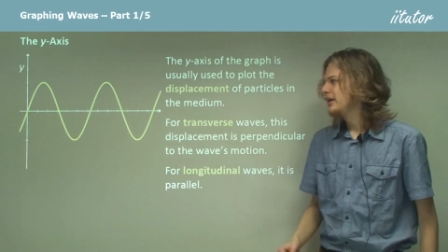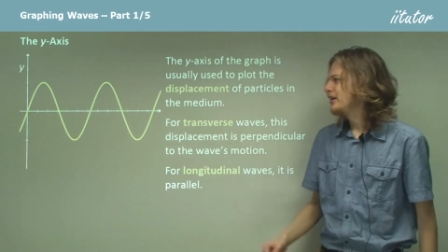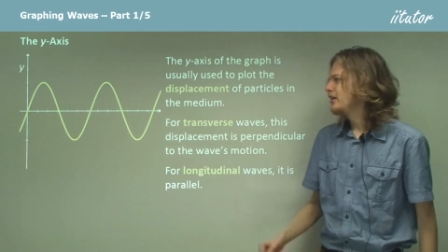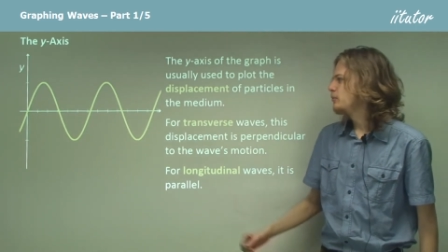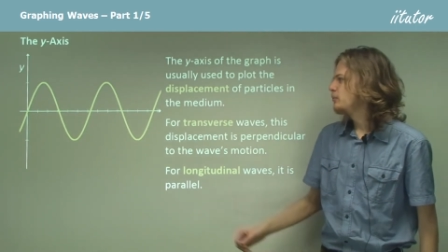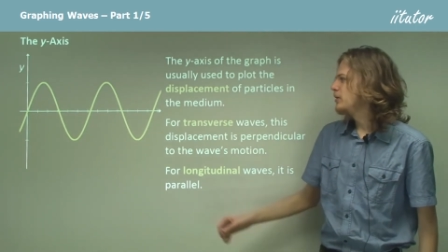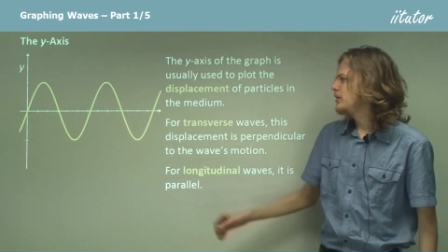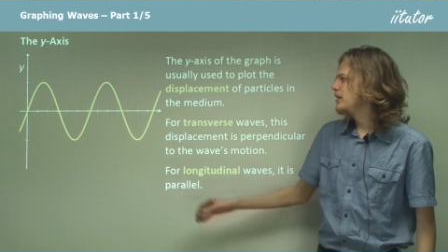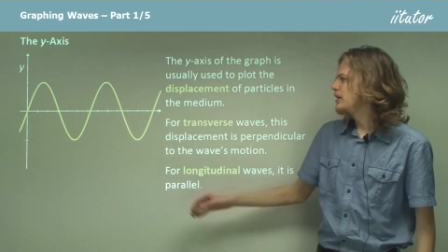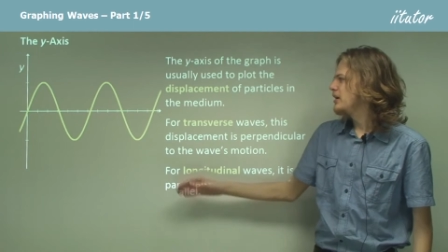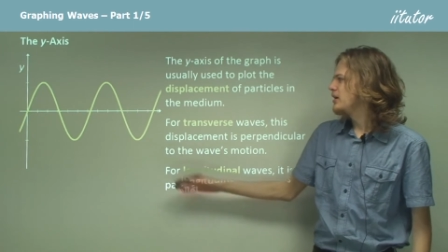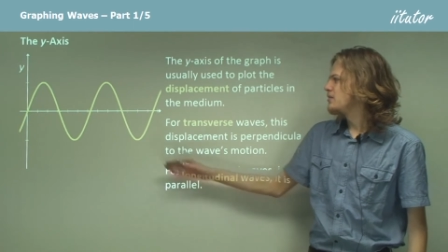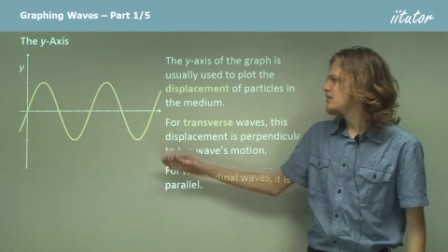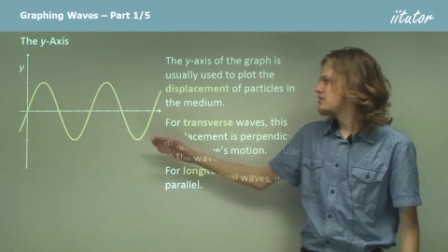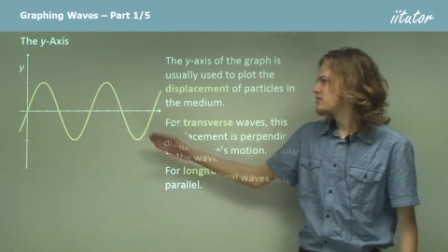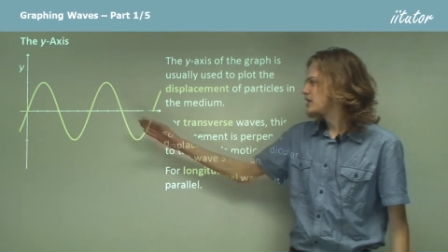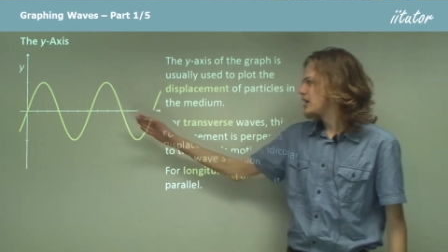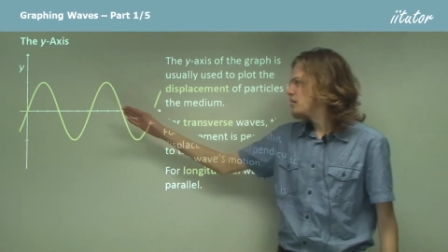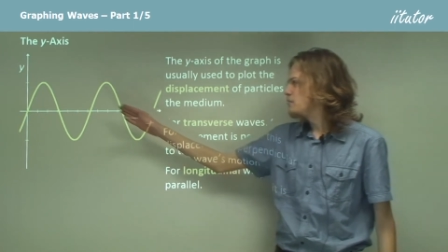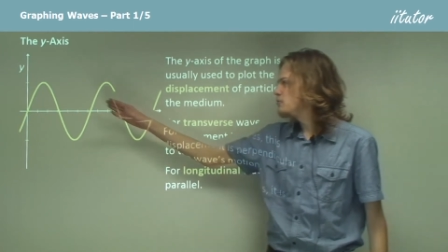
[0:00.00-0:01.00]
It'll be in the
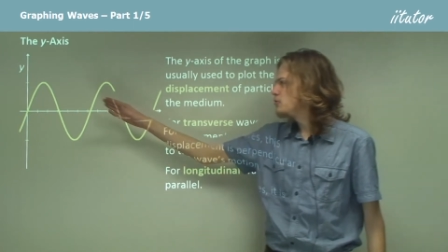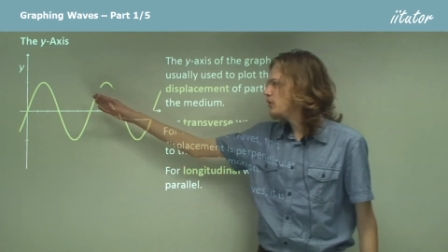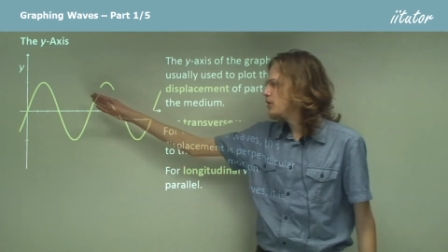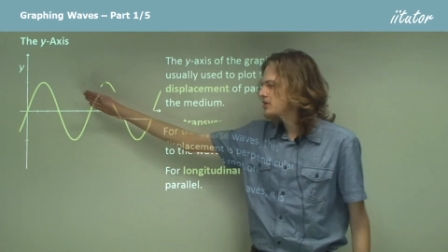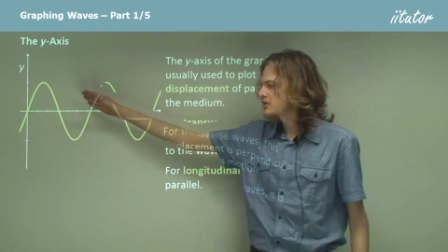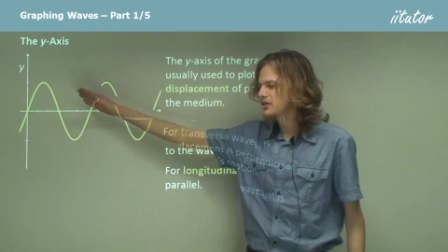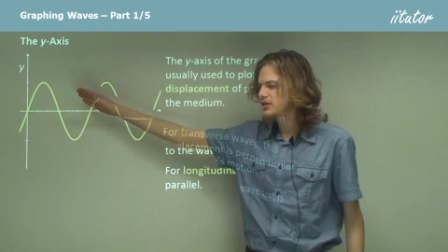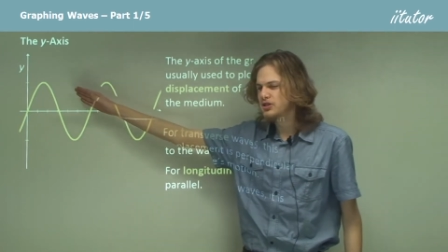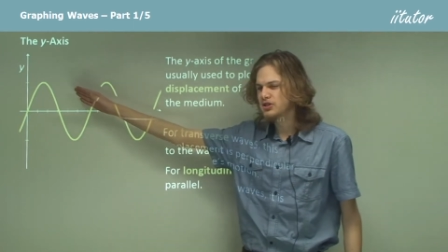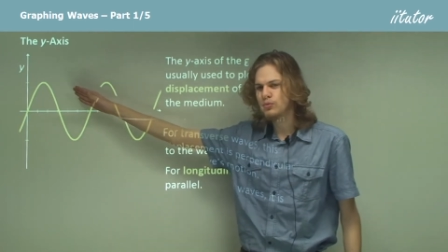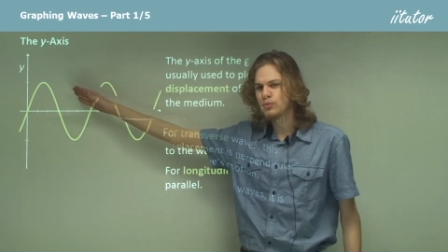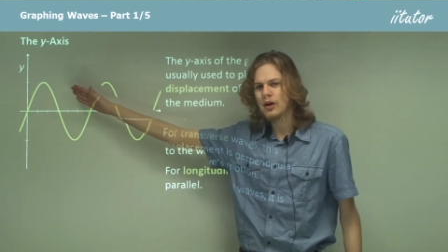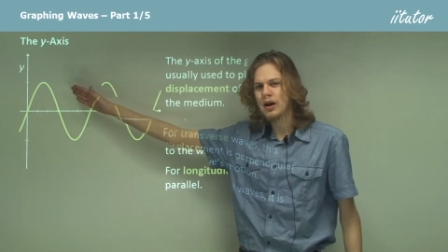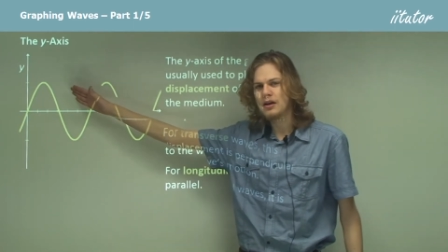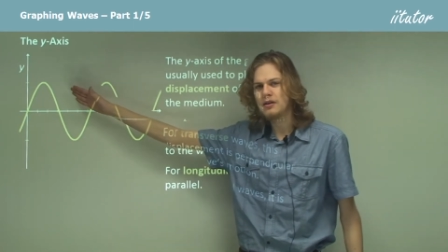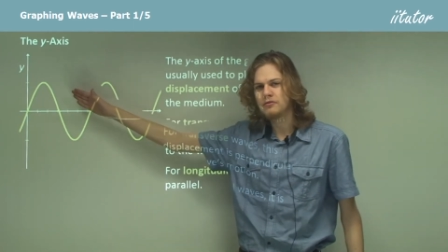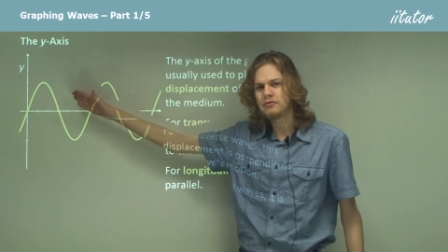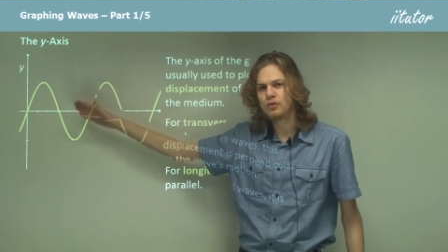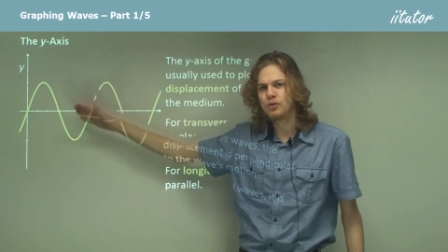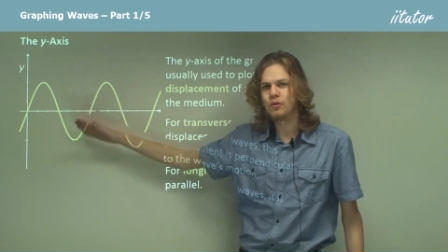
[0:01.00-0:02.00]
same direction as the
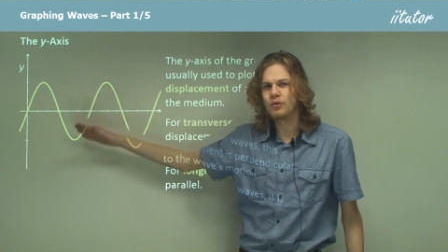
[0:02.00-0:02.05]
wave